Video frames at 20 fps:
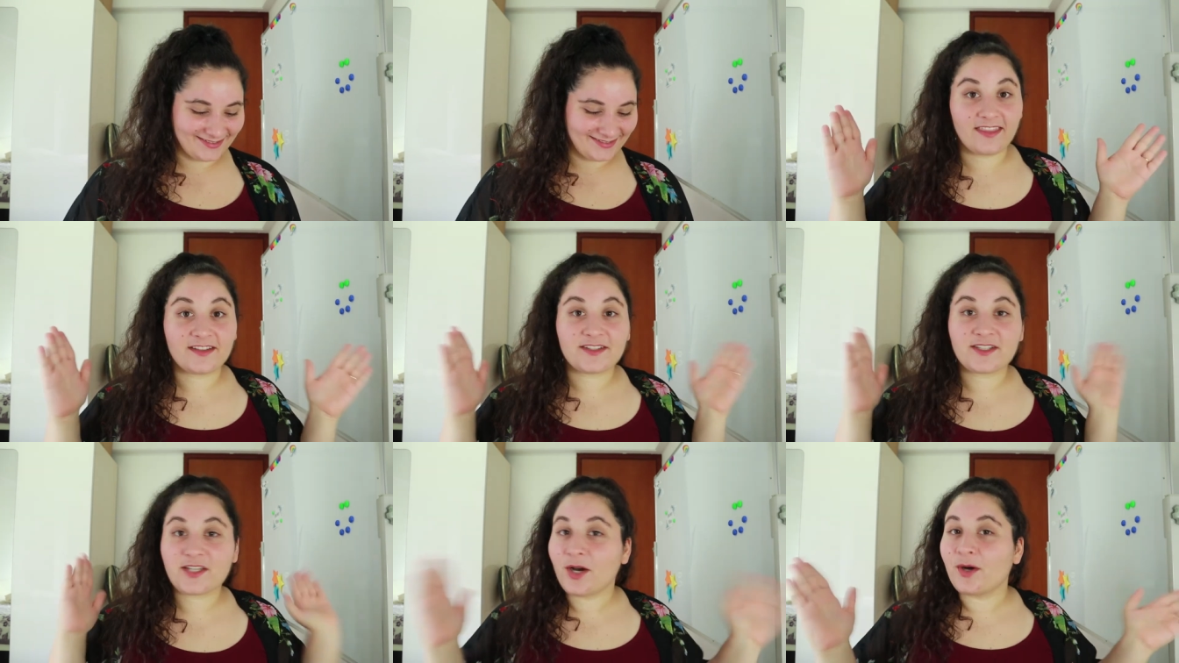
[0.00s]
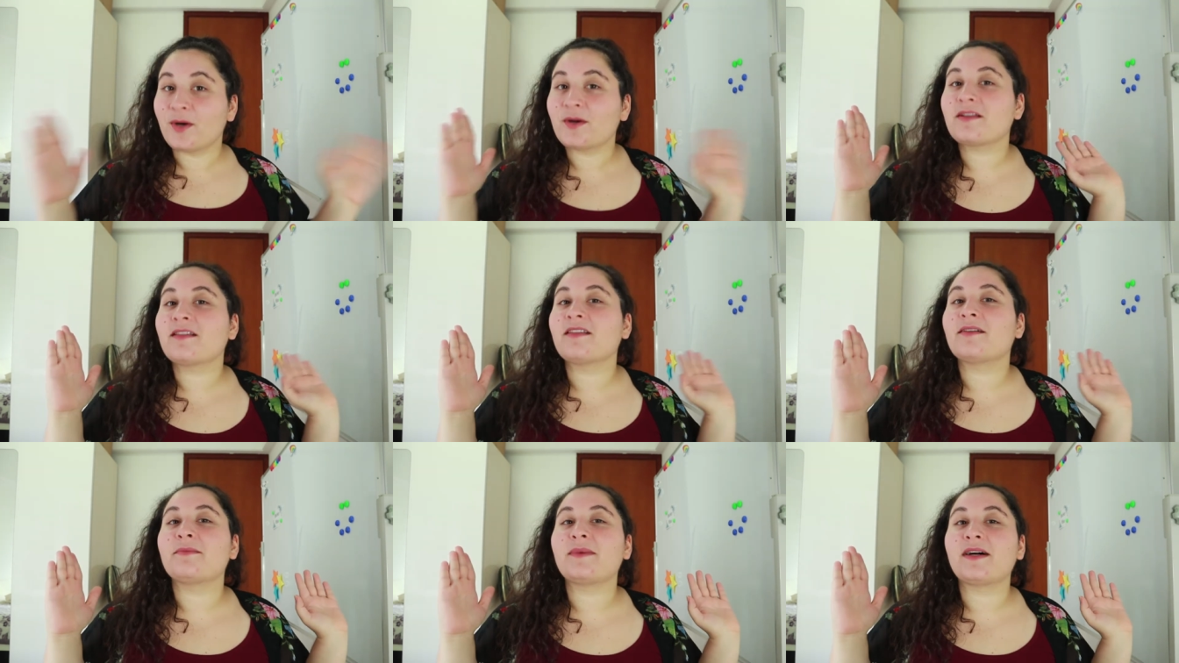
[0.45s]
The
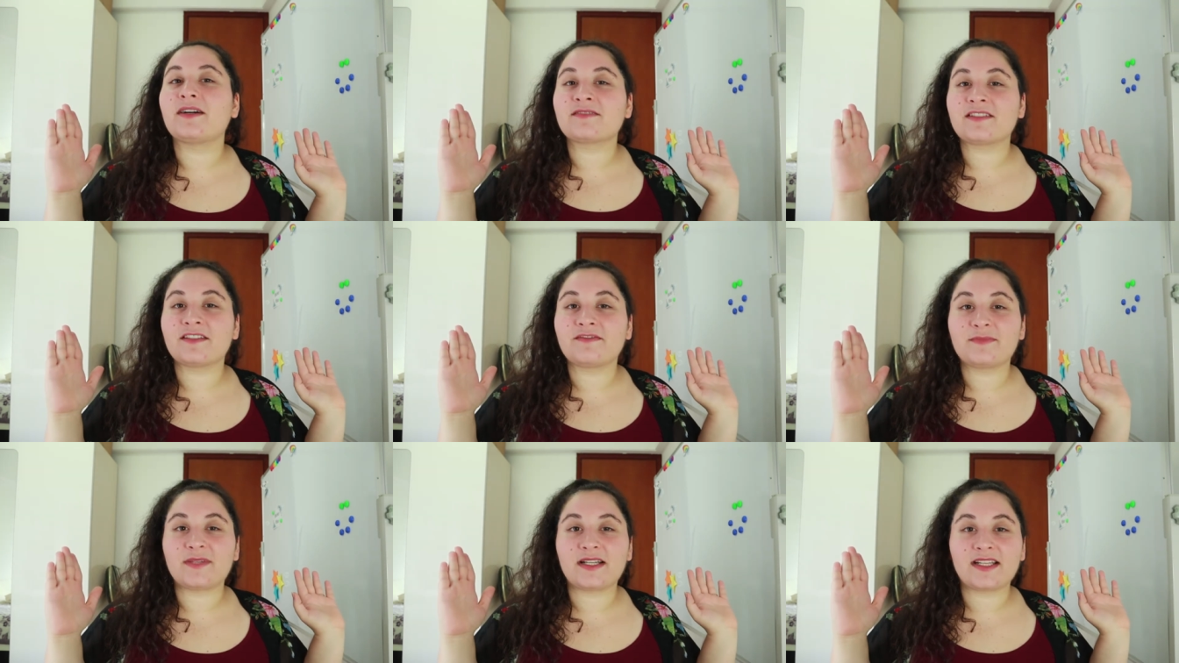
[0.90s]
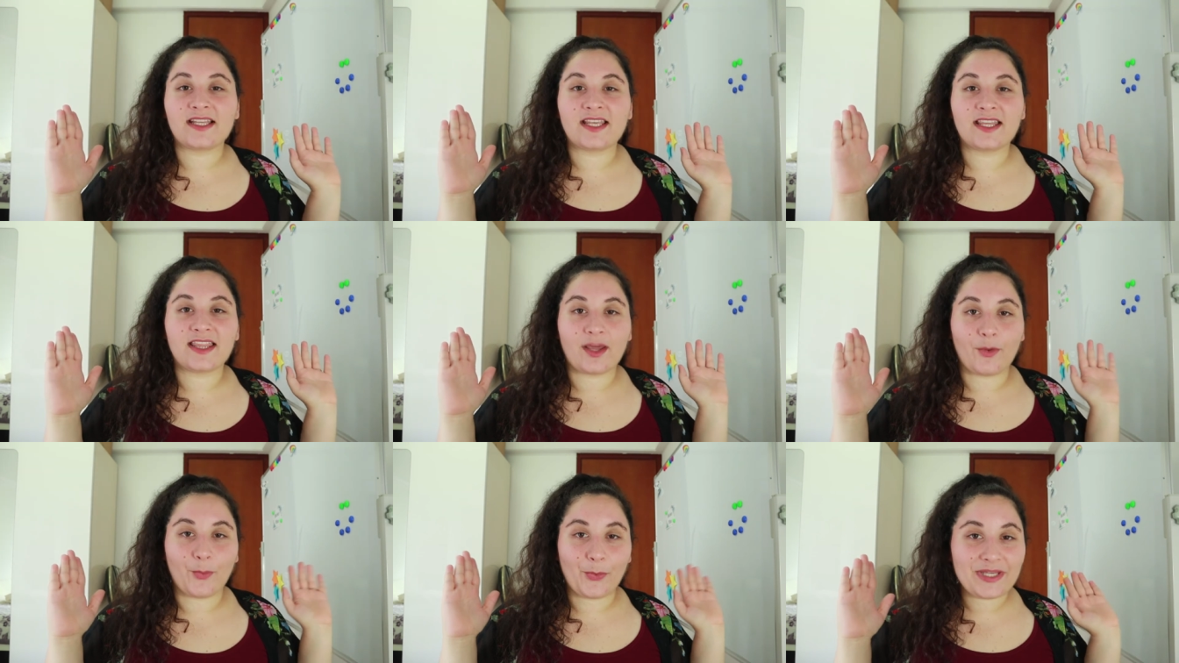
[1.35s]
total amount of money
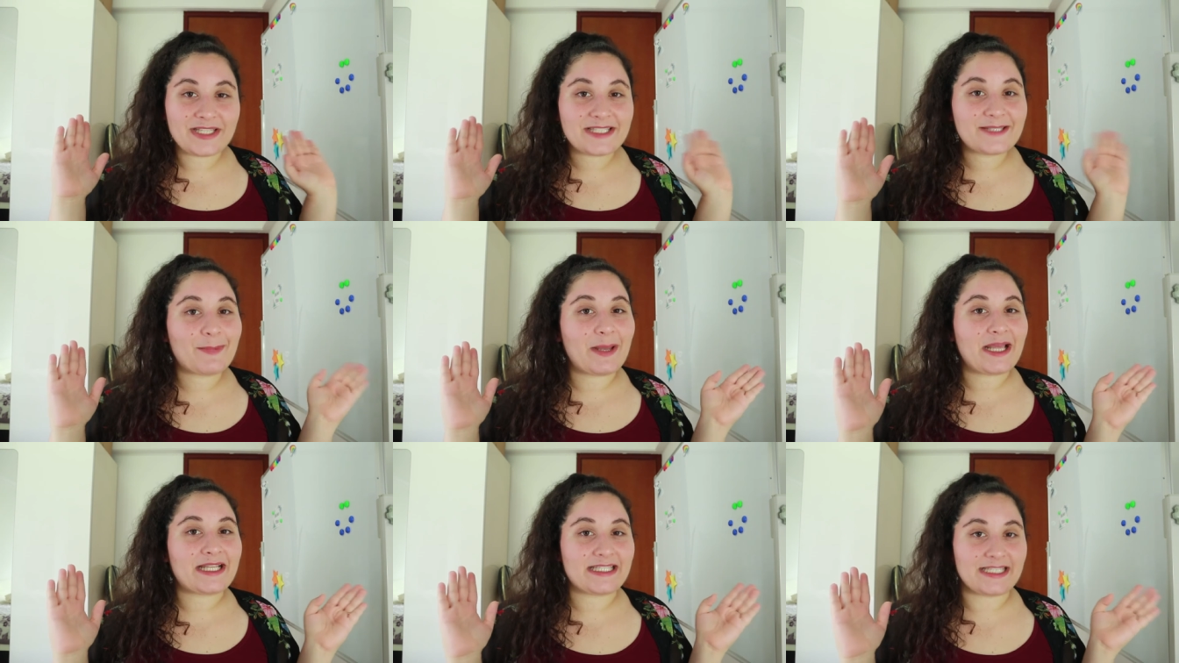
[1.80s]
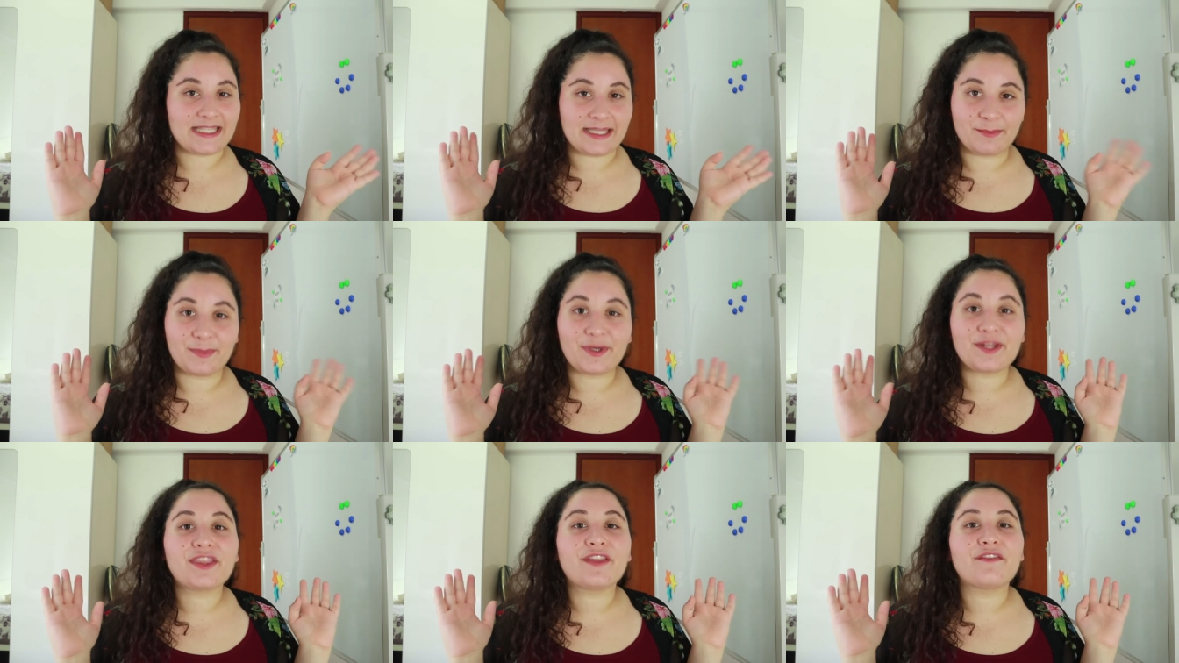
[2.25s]
that we spent in the
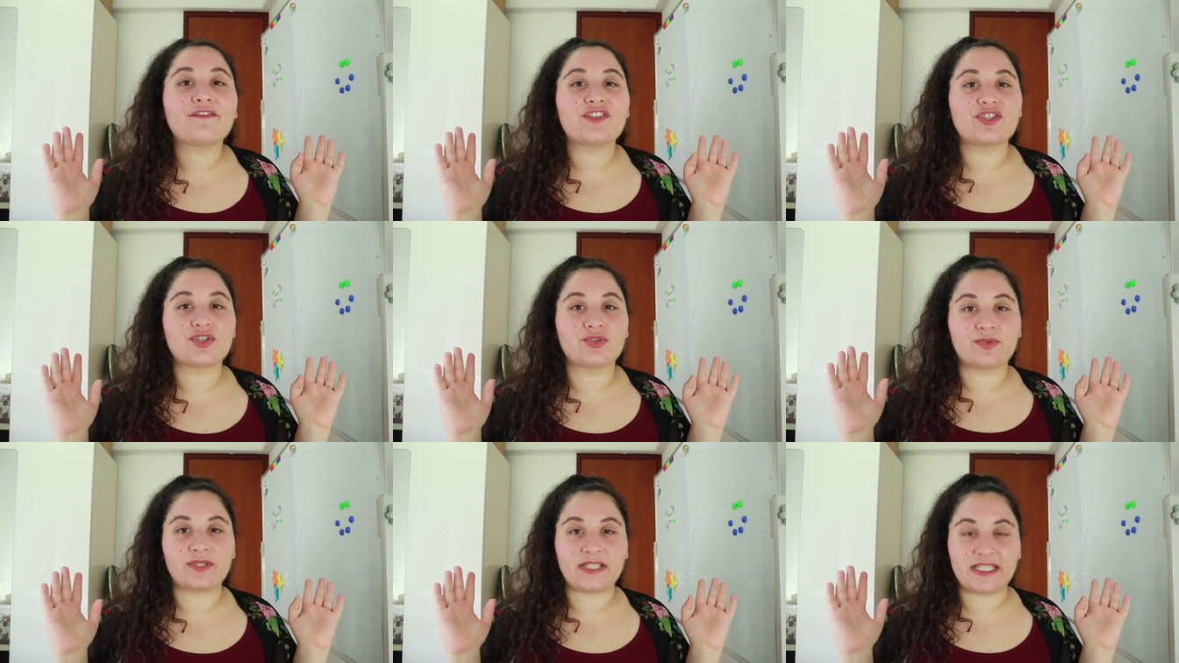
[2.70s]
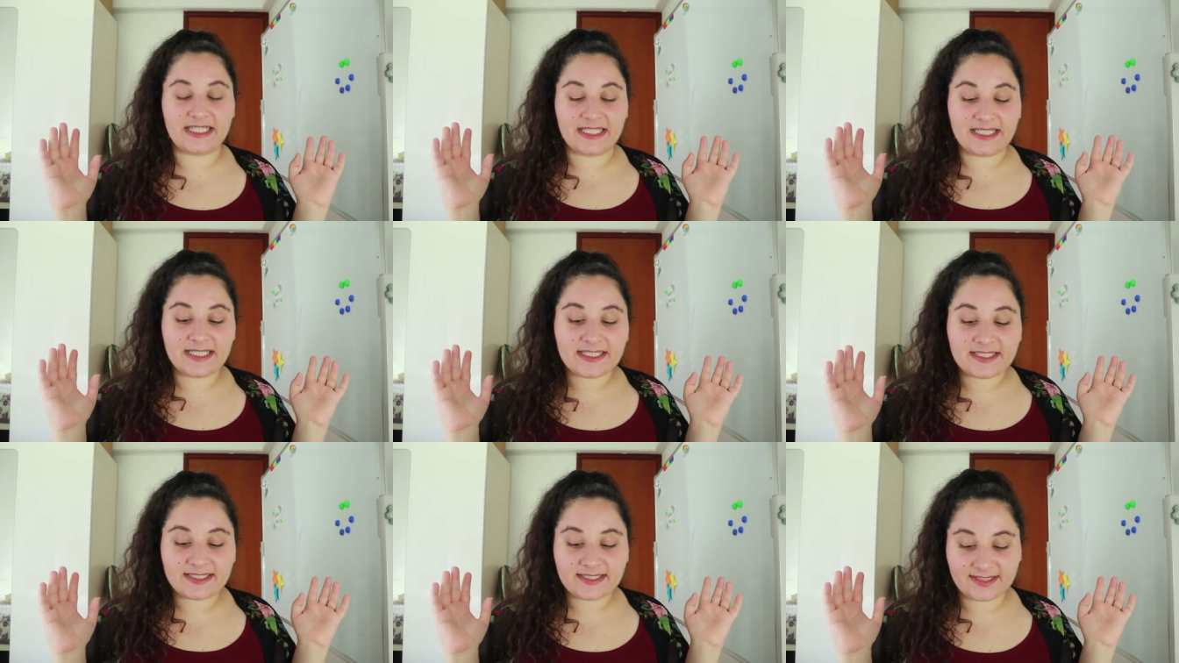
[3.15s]
month of June
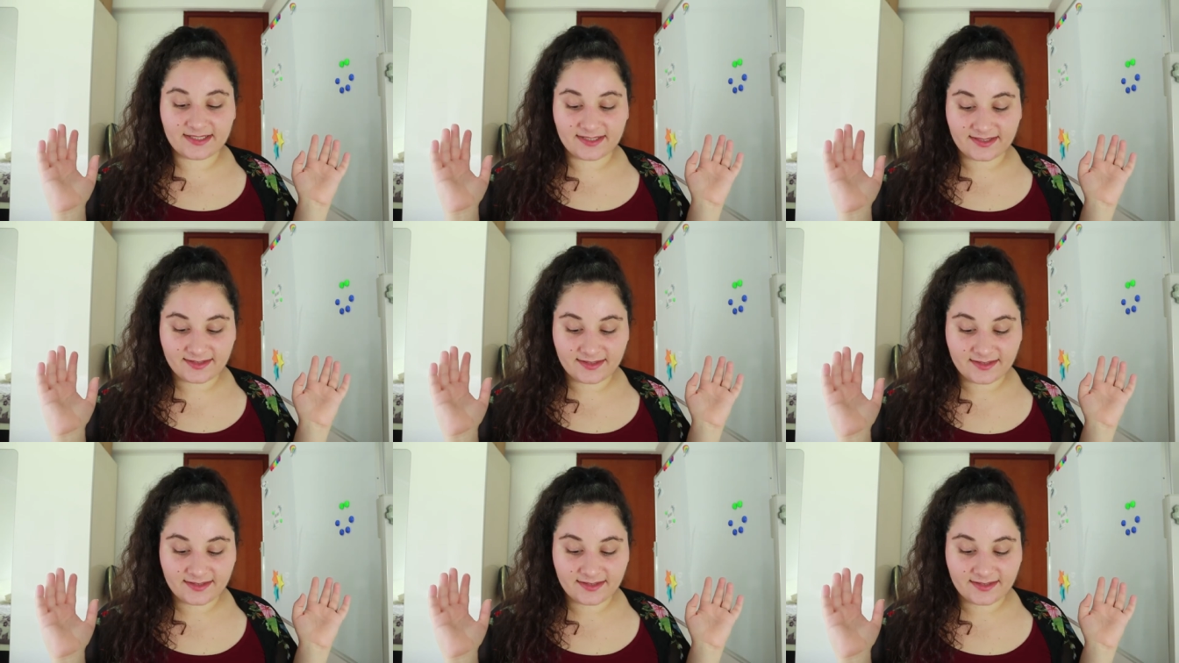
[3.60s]
is